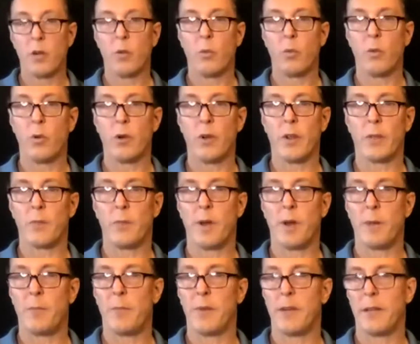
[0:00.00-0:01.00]
with my
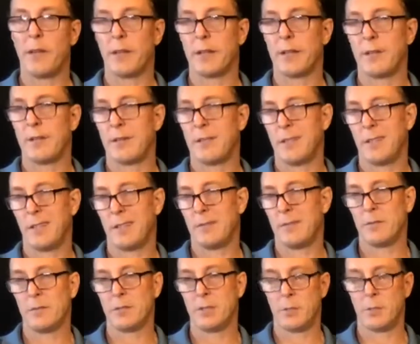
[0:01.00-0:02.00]
pick, 10
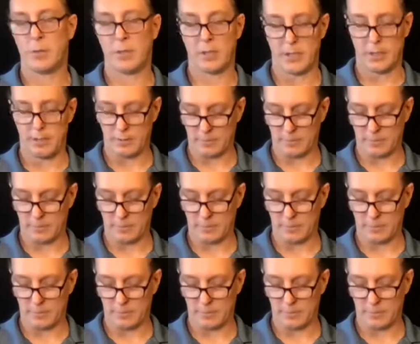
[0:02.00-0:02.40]
typically.